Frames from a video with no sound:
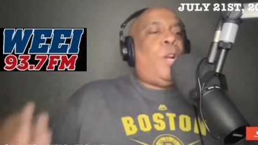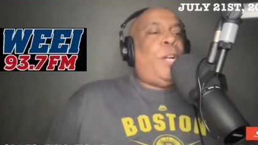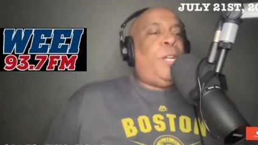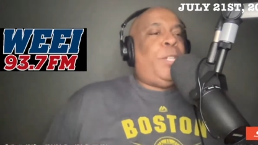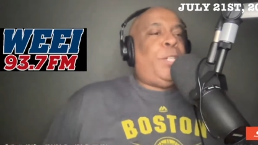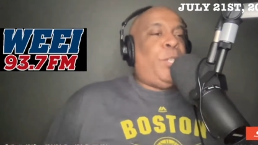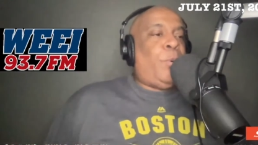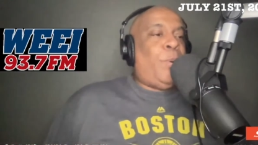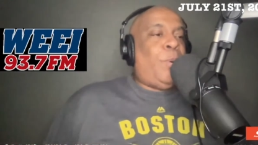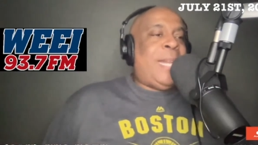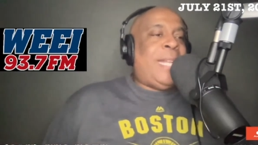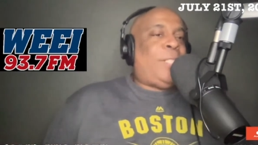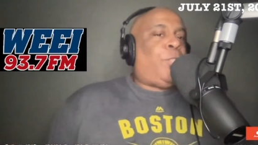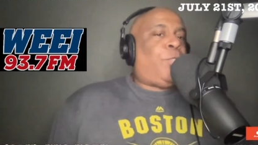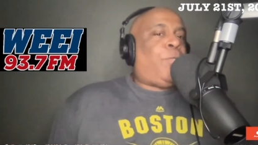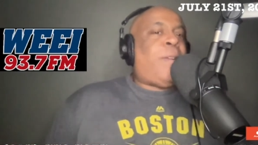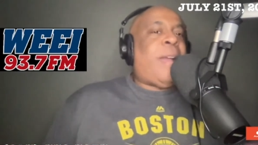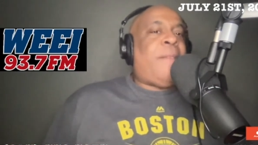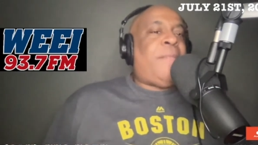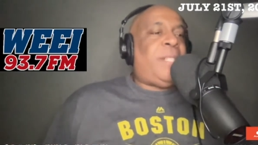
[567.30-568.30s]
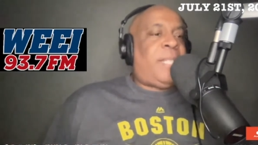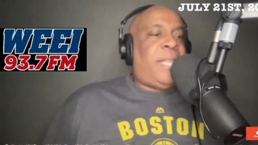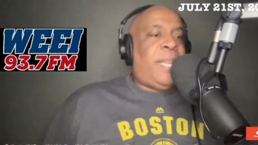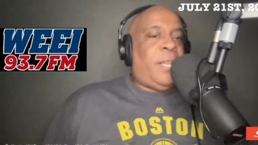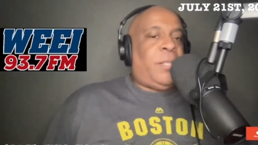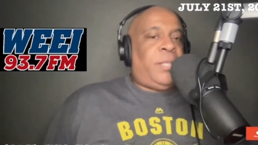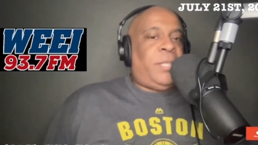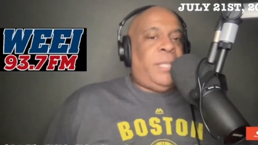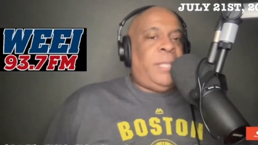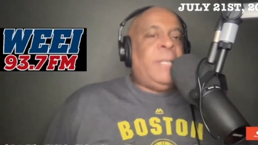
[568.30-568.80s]
to do, and that's Travis
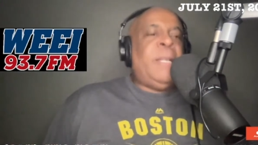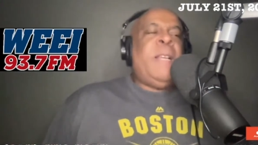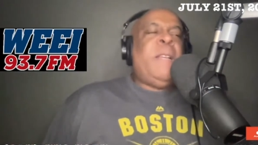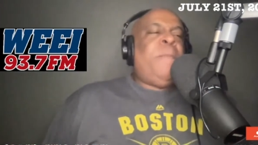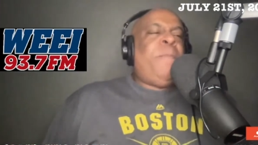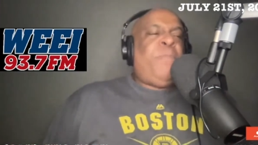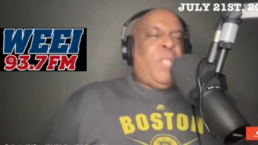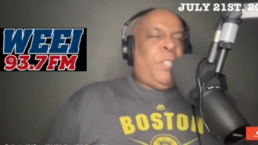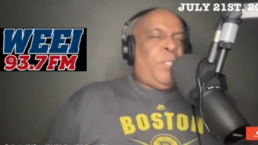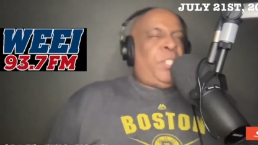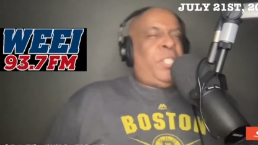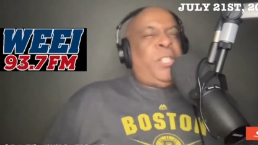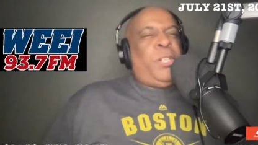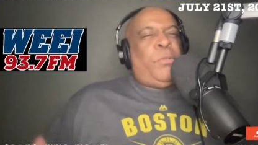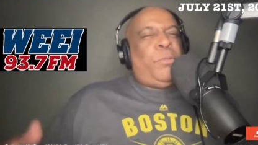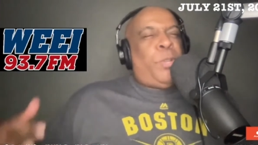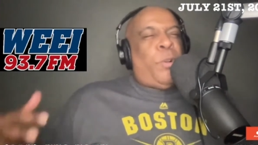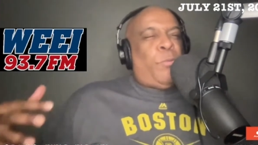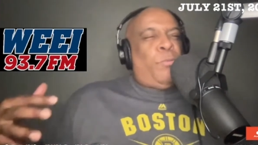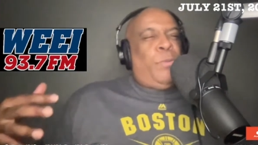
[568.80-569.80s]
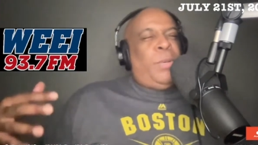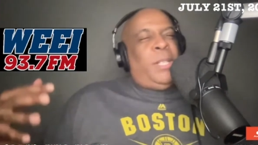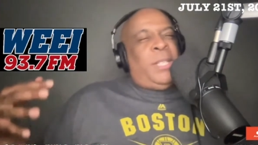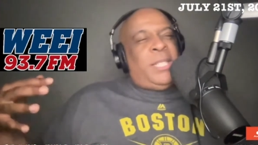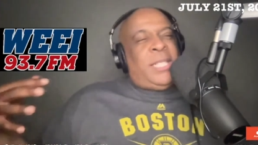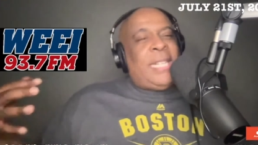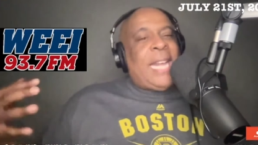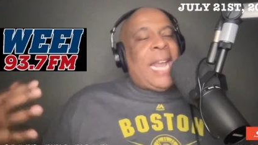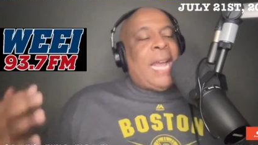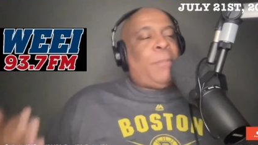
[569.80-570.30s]
Kelce. There's still no real
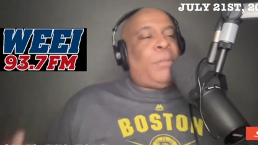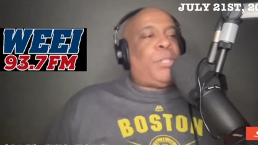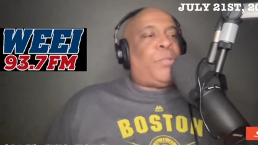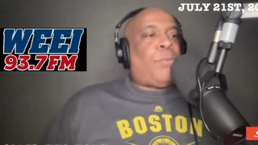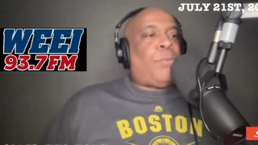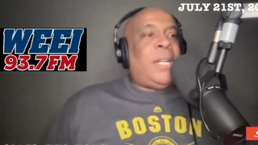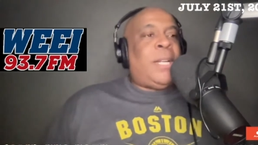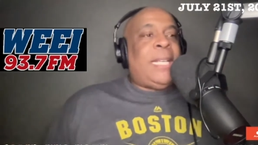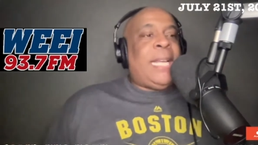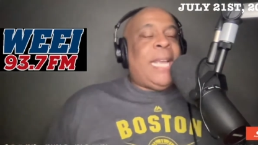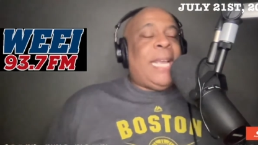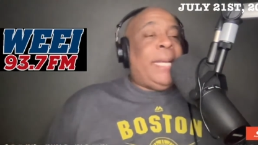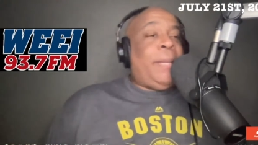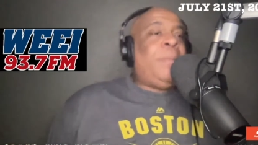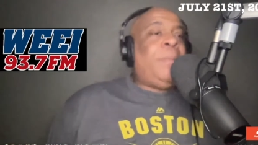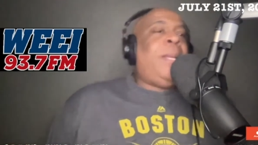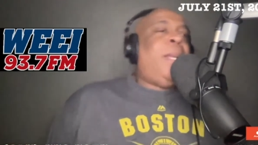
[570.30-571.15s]
established run game.